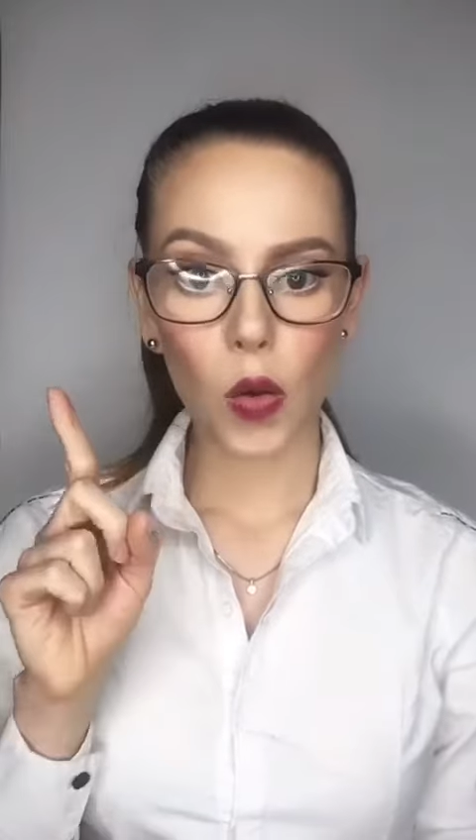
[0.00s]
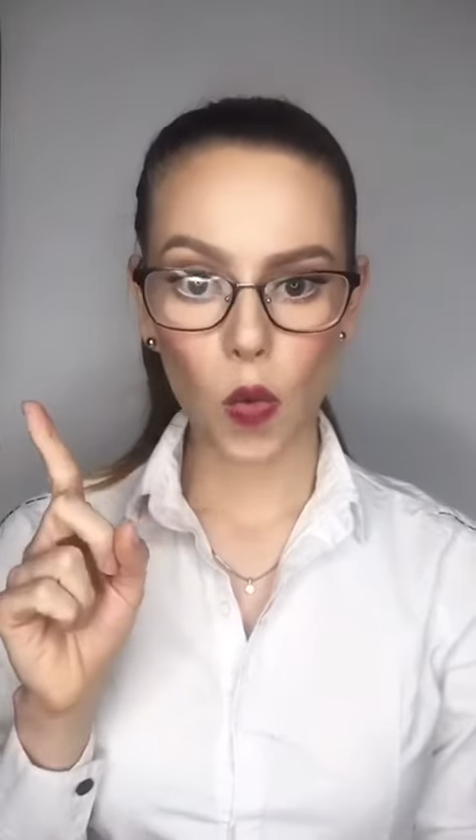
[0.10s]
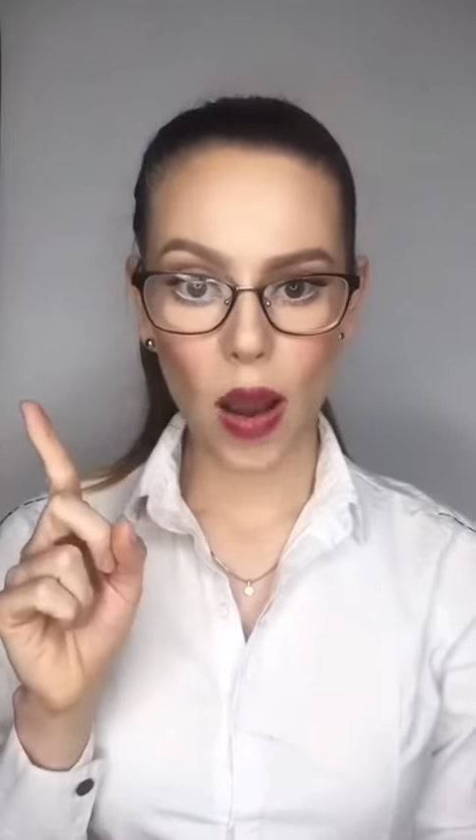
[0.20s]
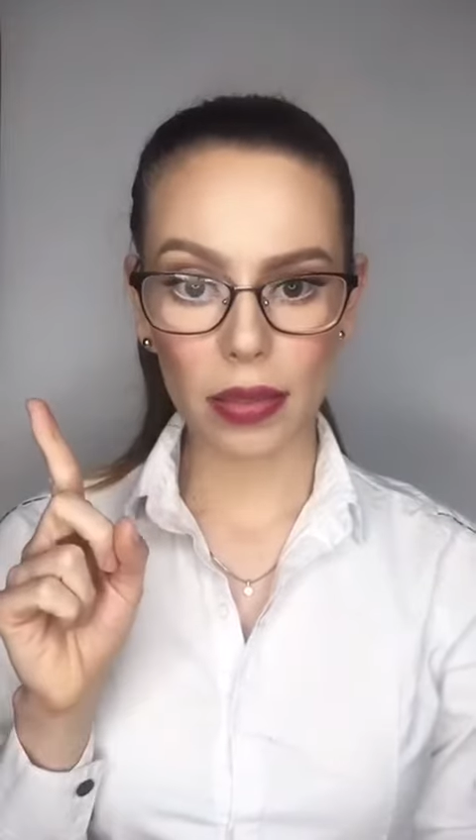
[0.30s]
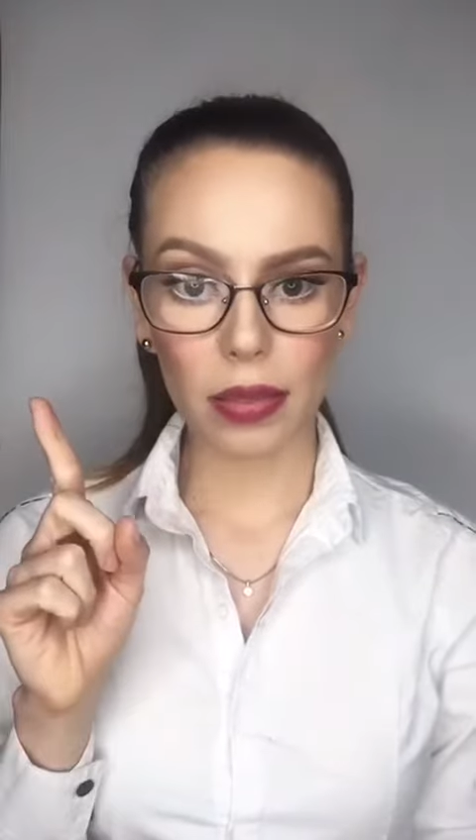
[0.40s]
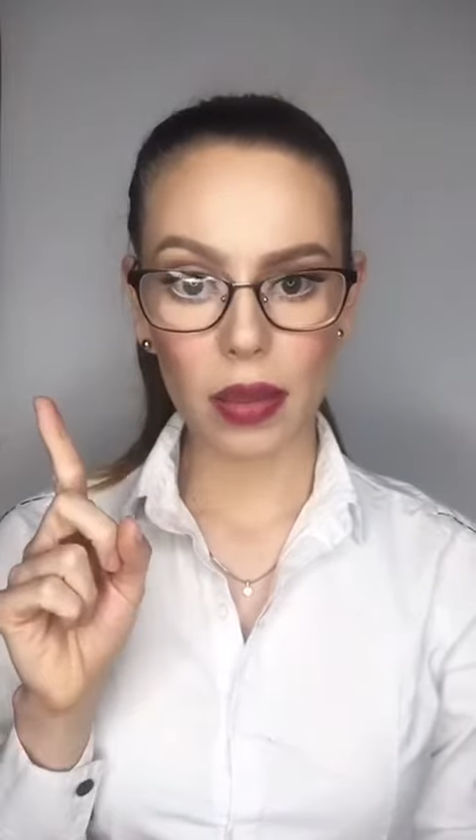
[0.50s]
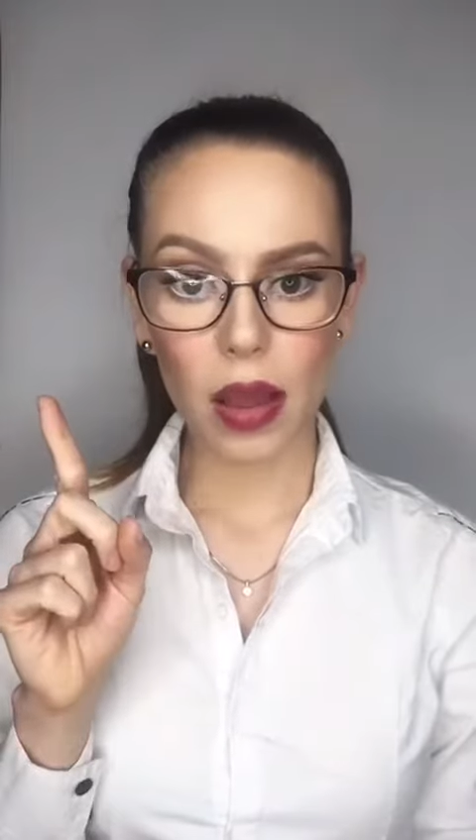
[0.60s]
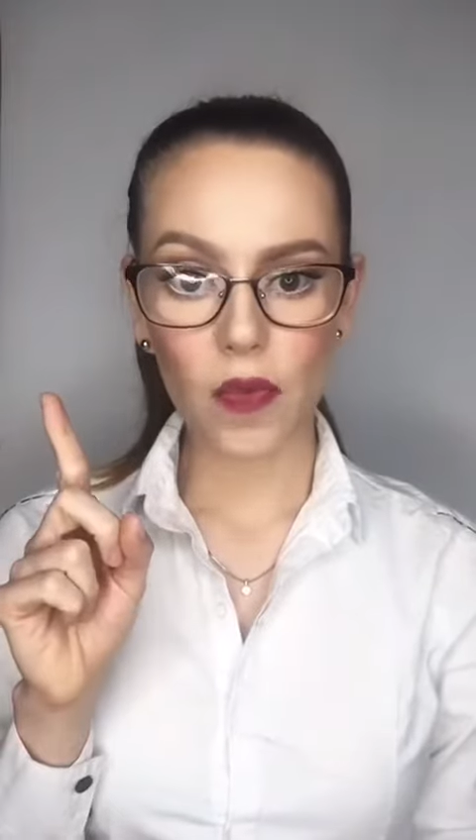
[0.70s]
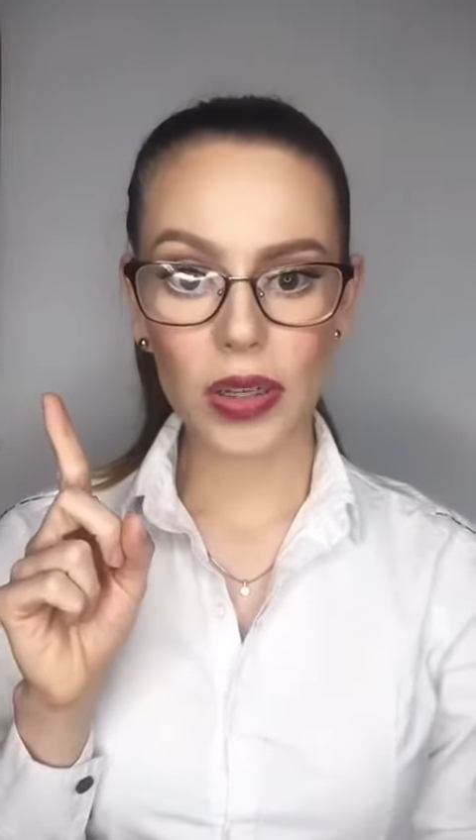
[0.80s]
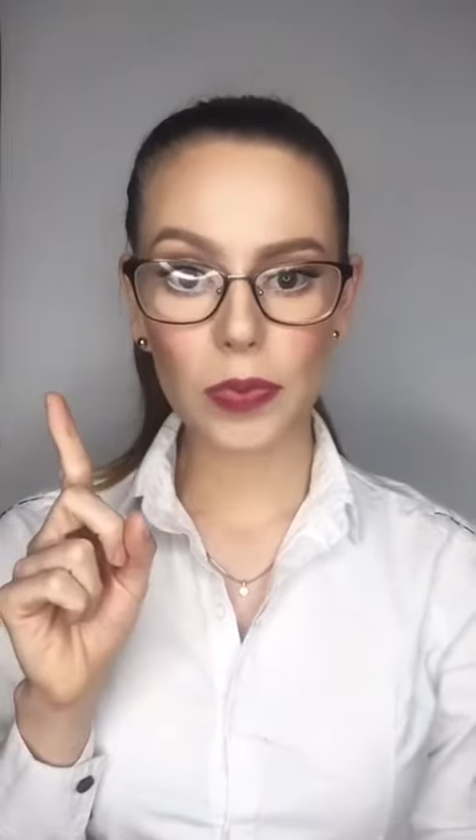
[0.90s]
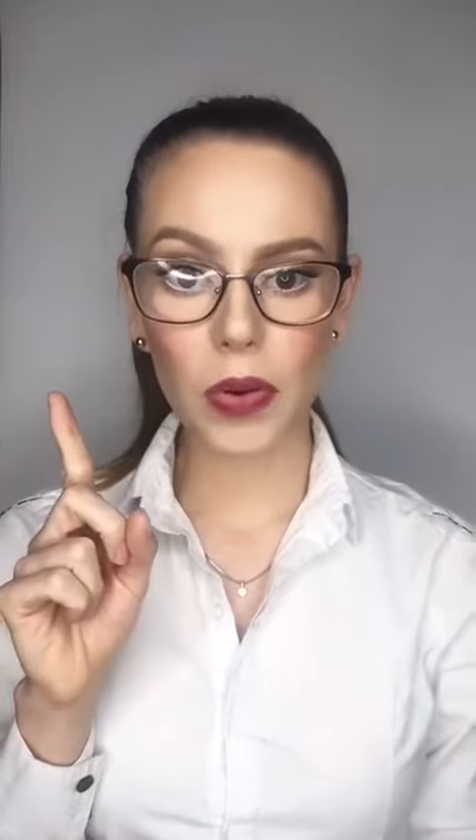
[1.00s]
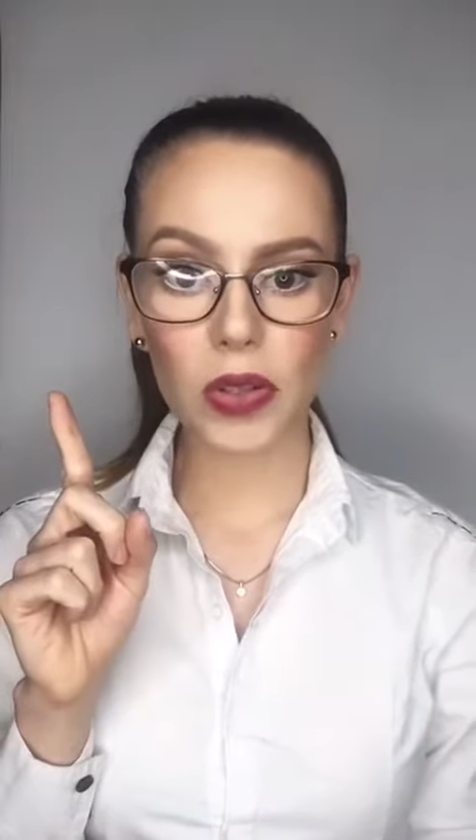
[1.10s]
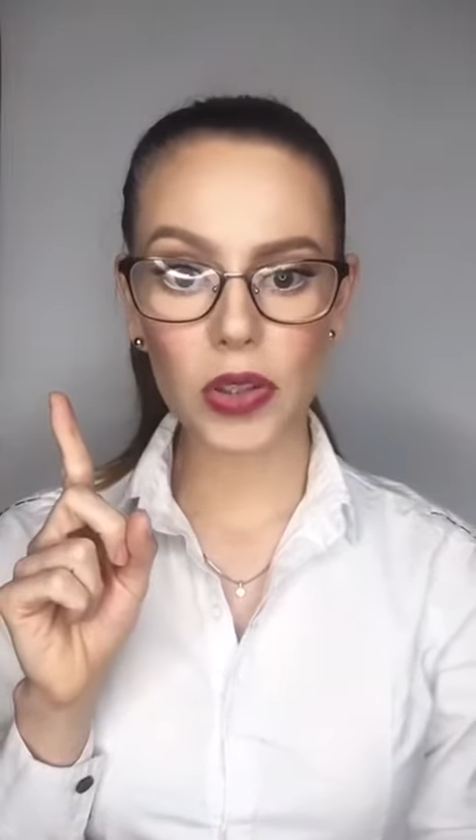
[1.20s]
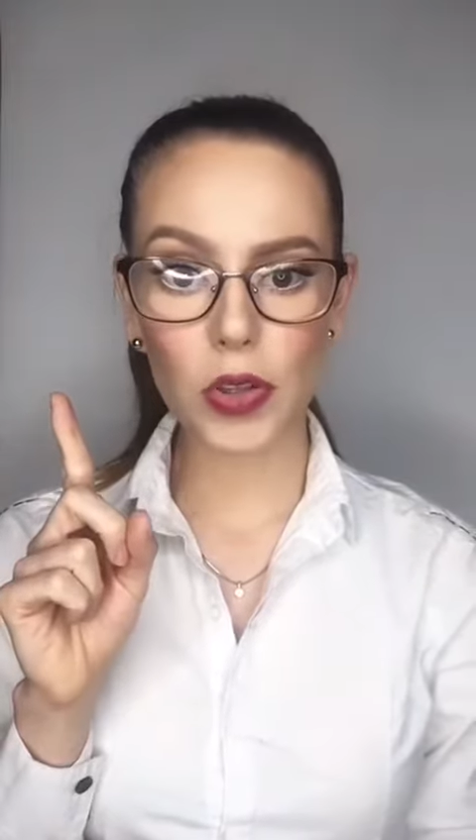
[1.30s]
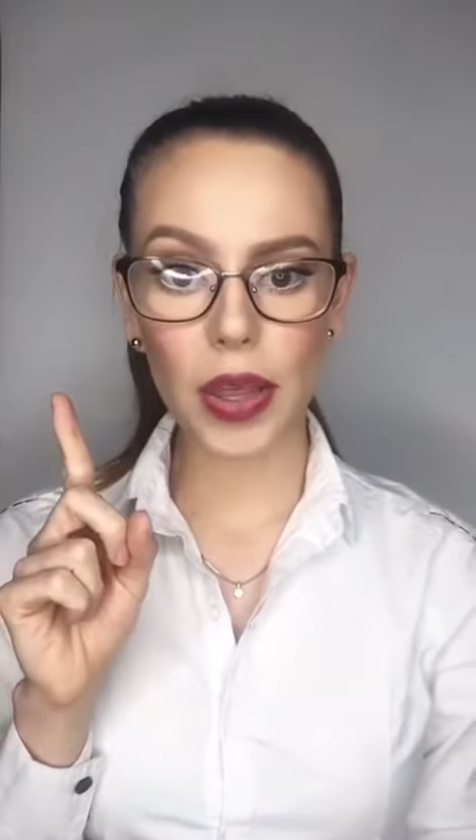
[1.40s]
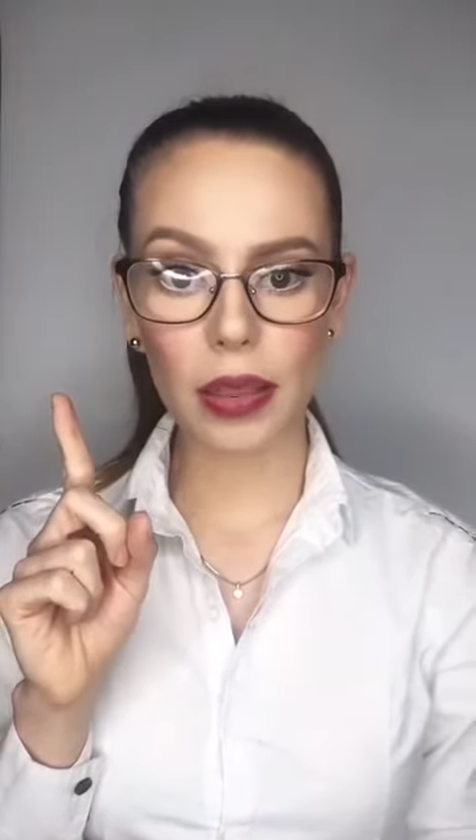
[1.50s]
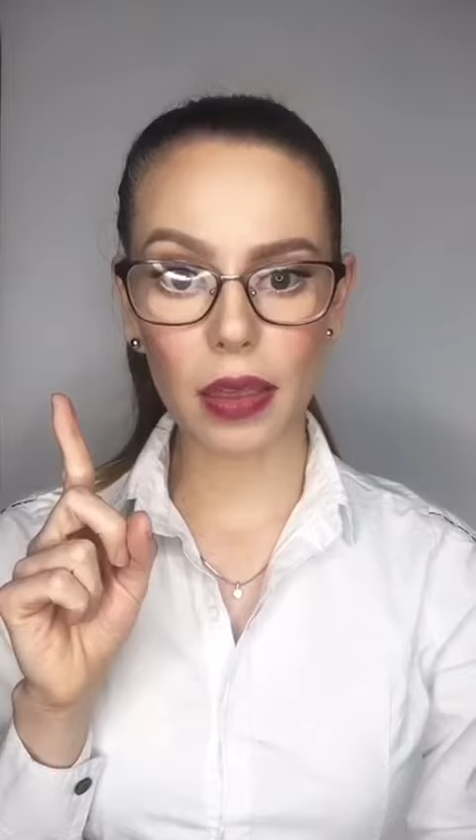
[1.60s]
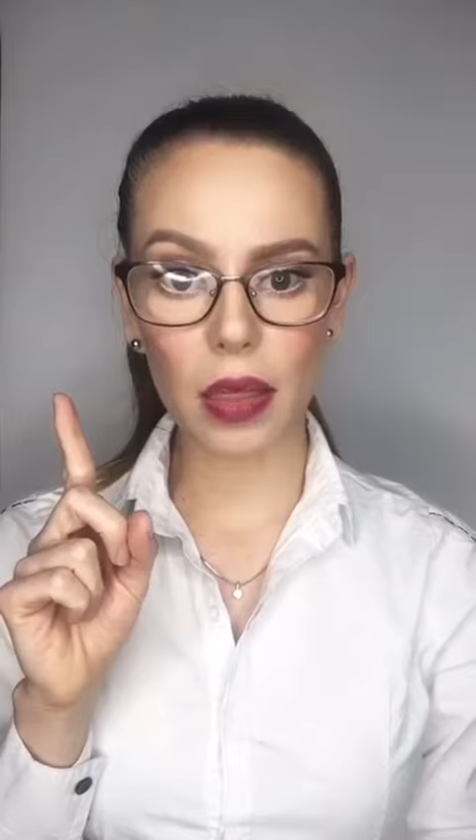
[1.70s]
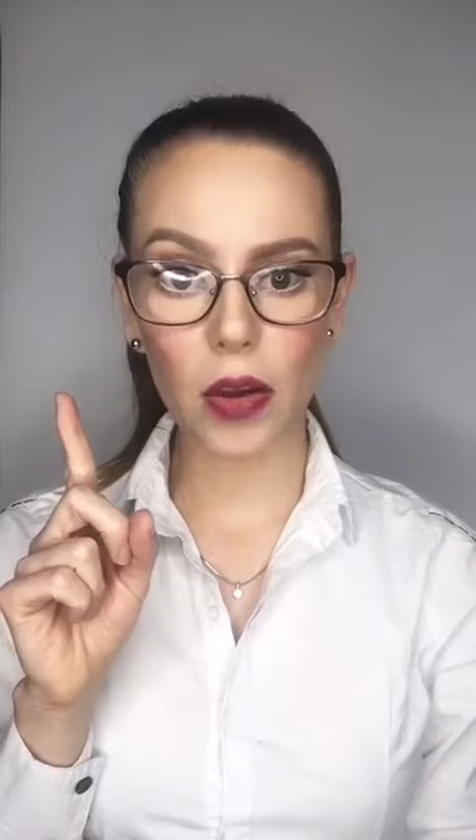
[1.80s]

1. Response to the need